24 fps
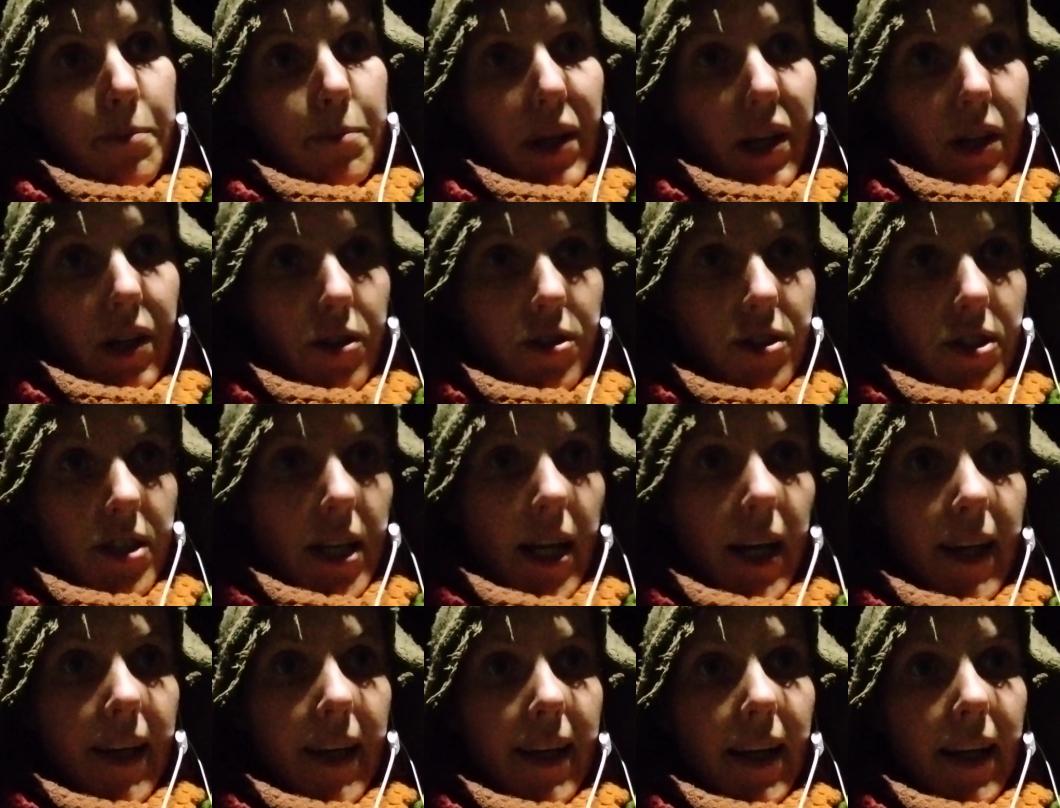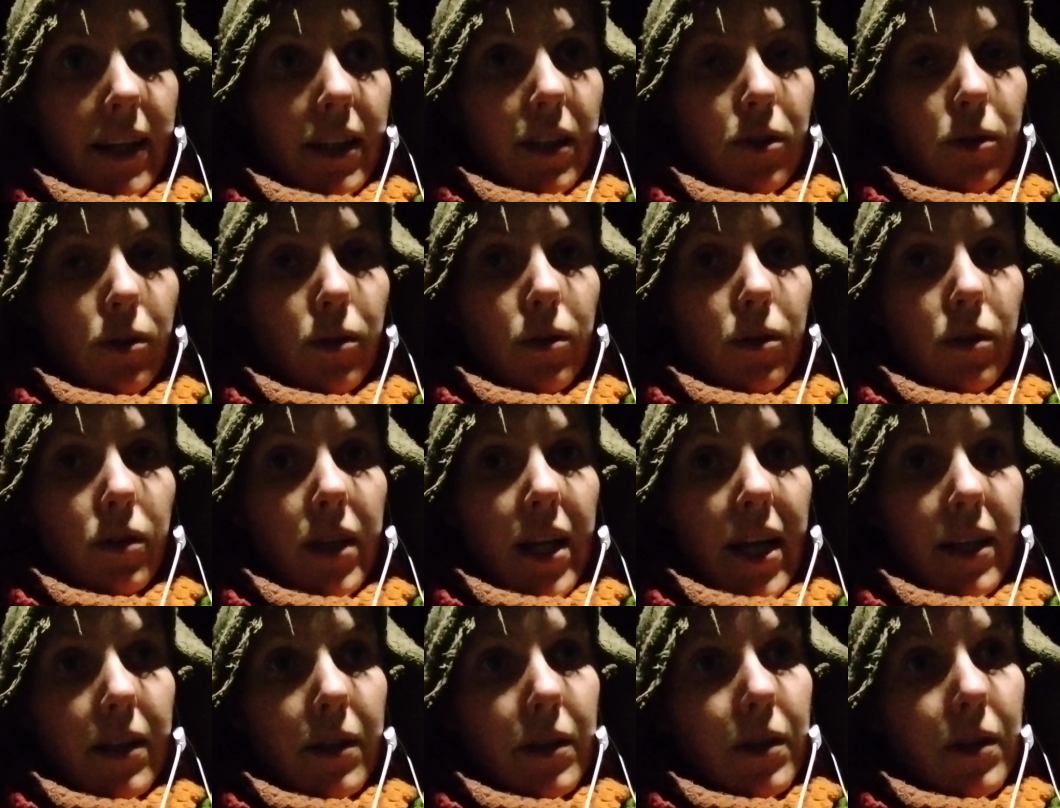because I get to
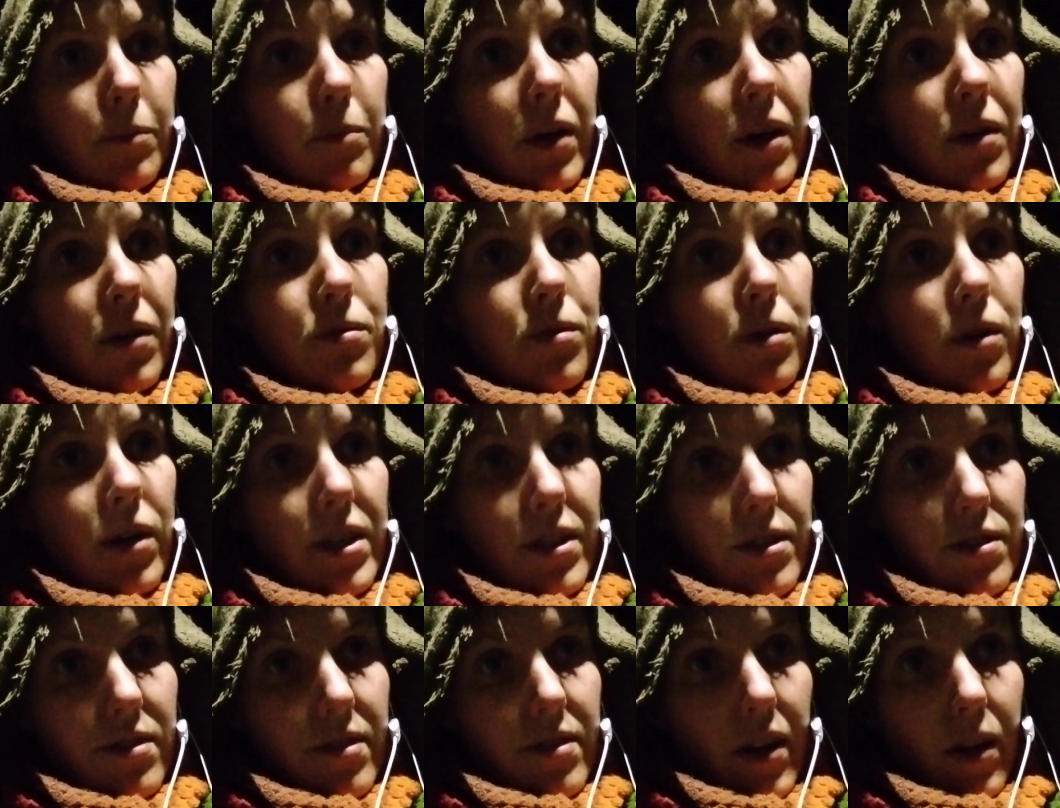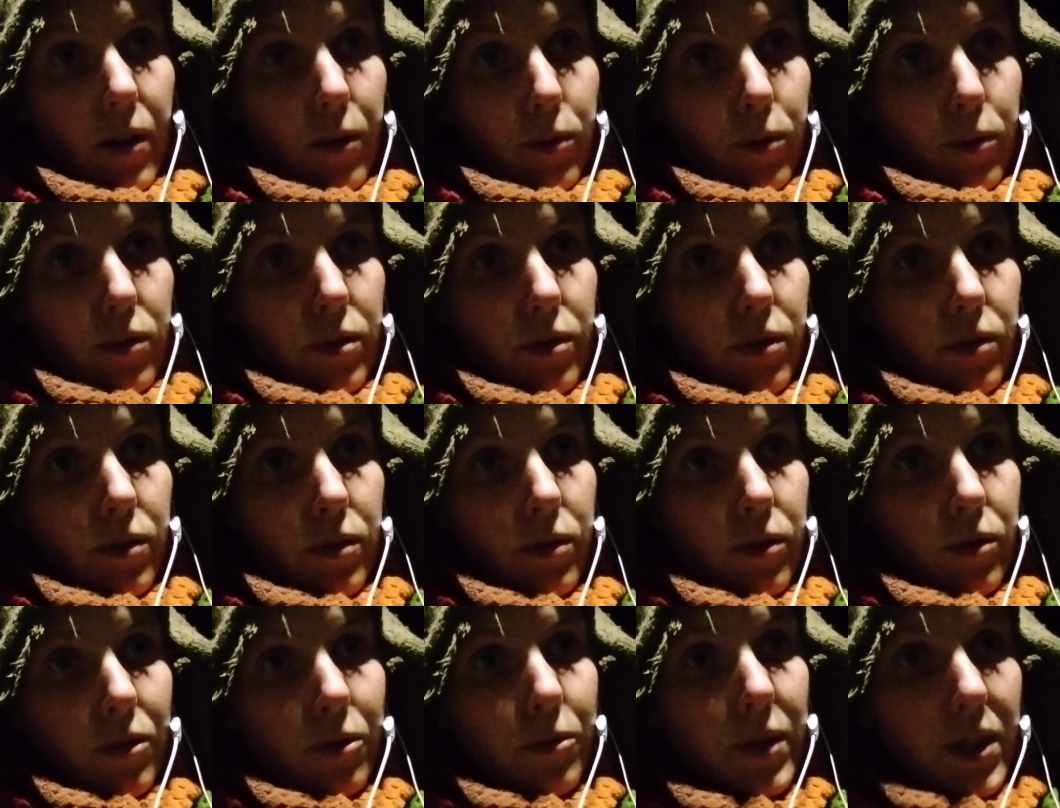let my voice out,
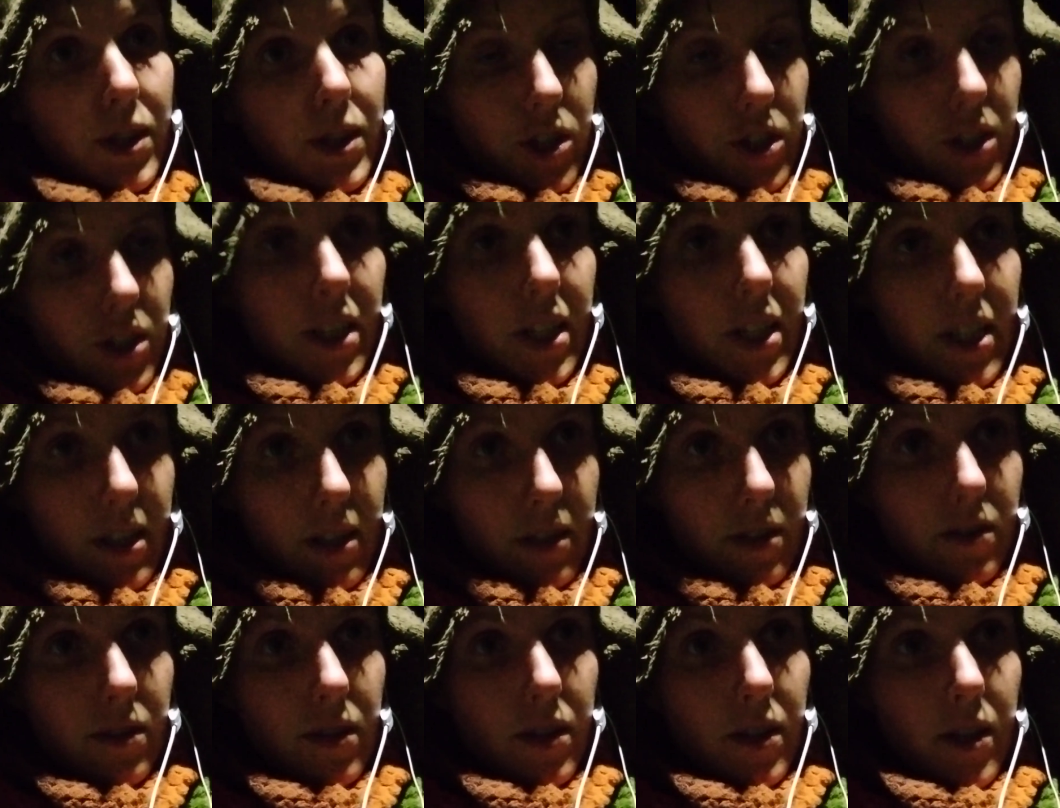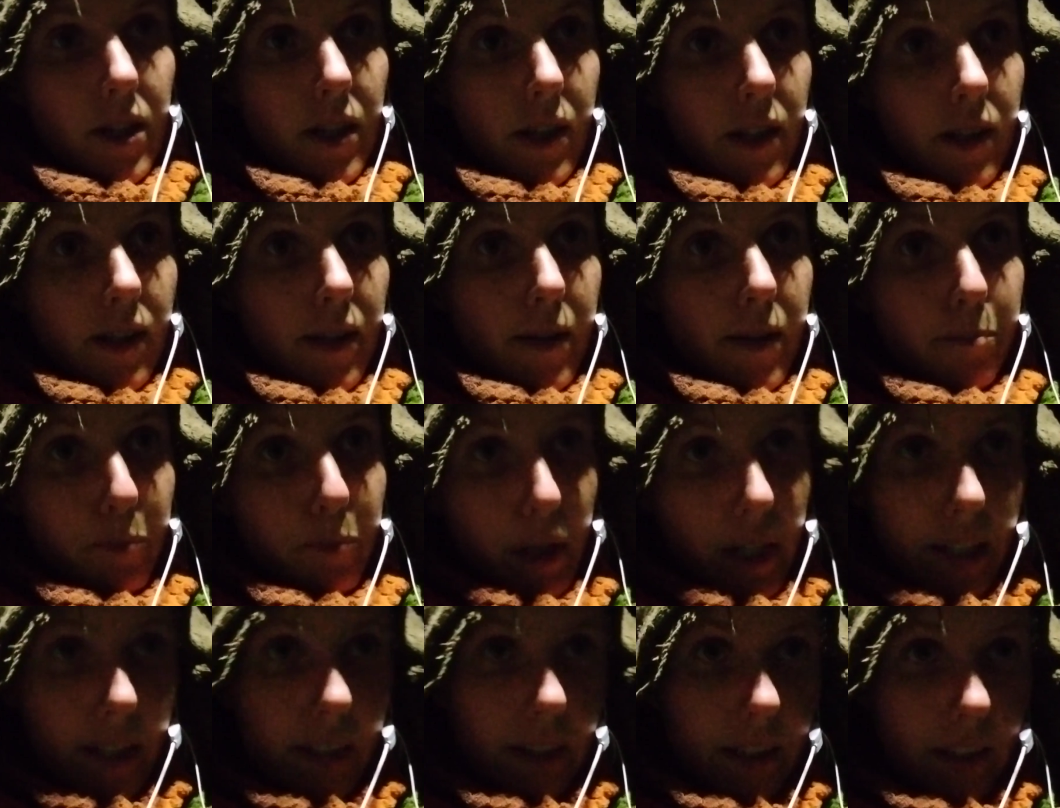which is
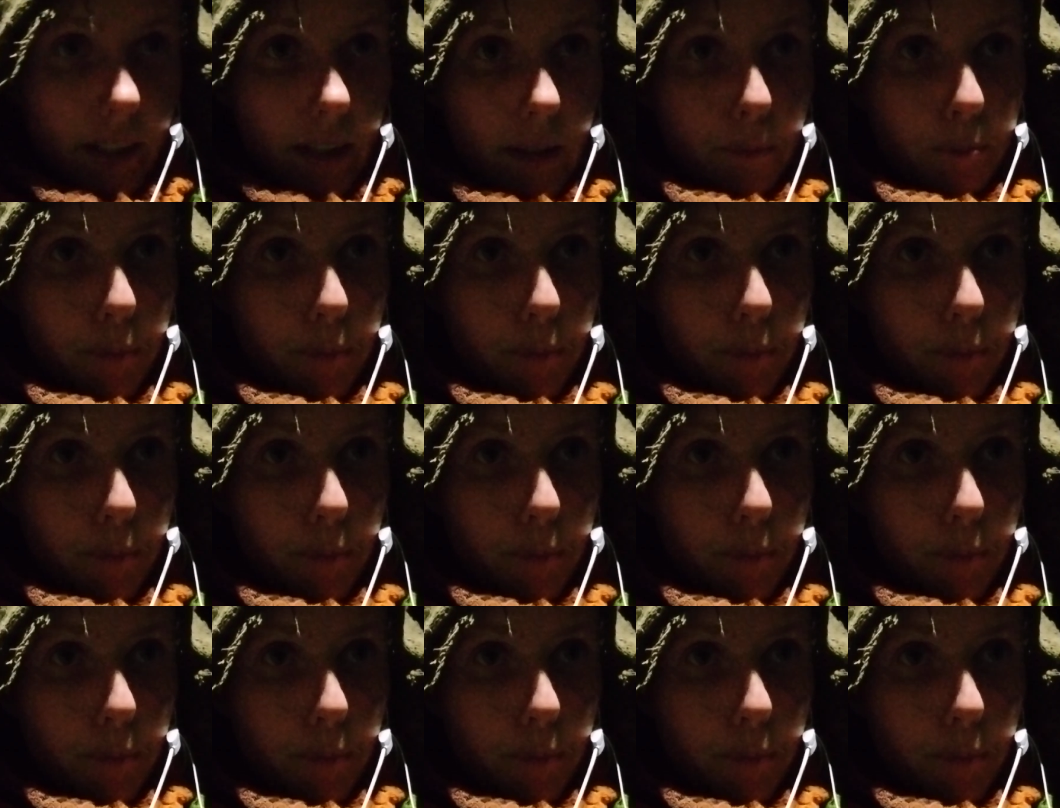pretty